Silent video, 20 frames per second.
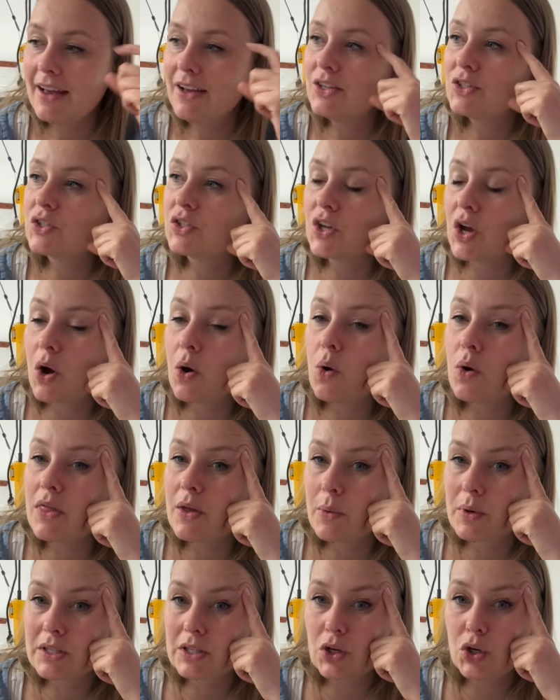So there
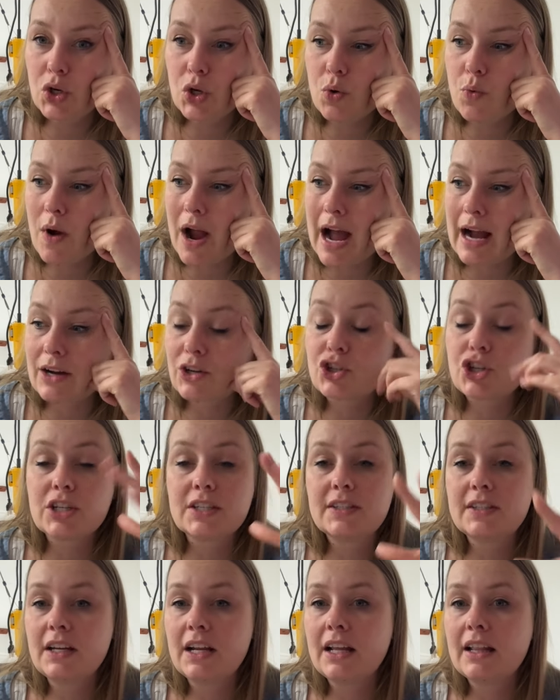was a new rack
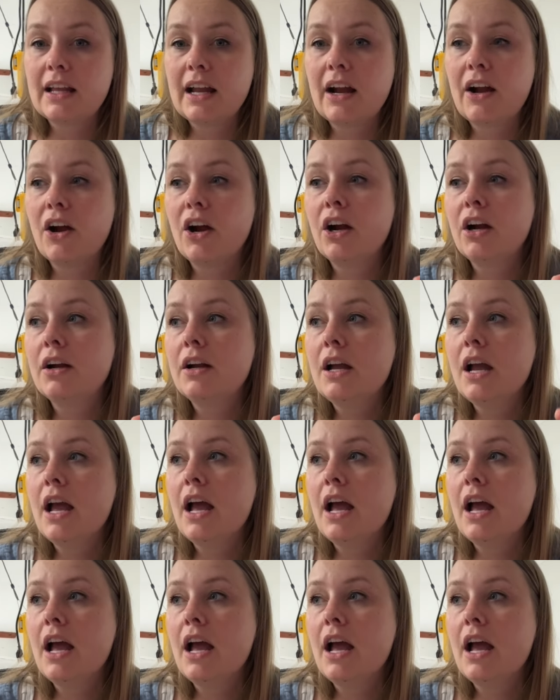just sitting there.